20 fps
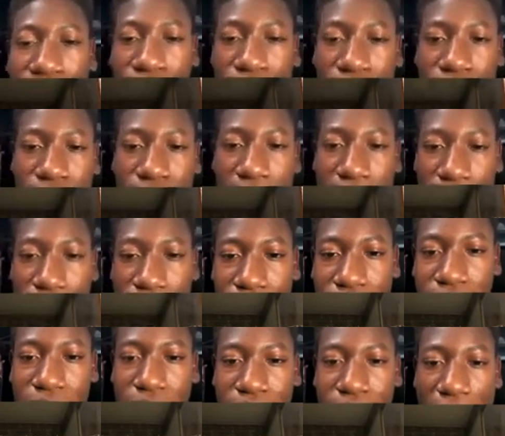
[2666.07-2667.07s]
we'll see what
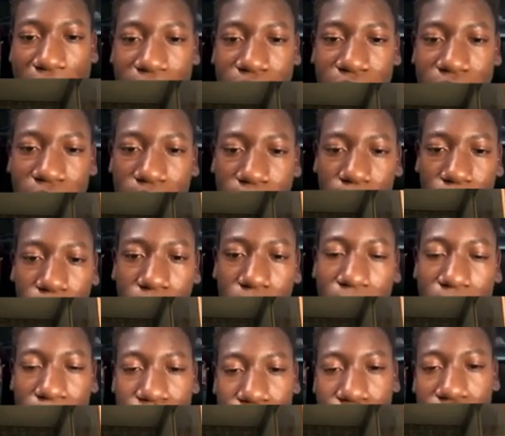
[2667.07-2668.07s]
that looks like. If it's
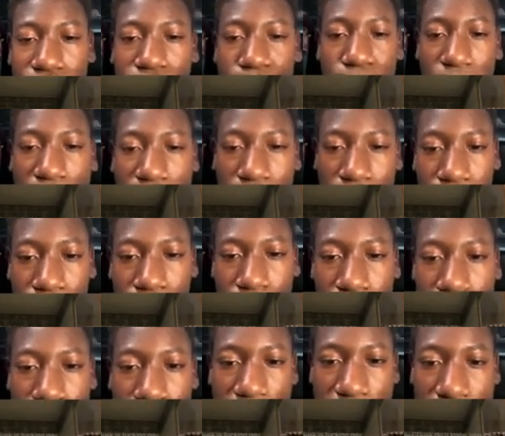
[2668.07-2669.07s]
a nice looking pool,
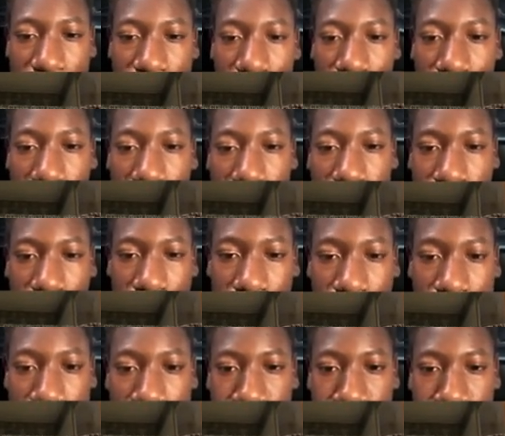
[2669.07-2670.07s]
I'm sure he paid a pretty
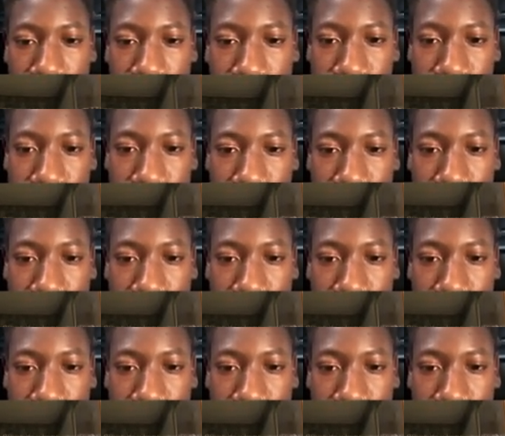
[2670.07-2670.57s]
penny for it.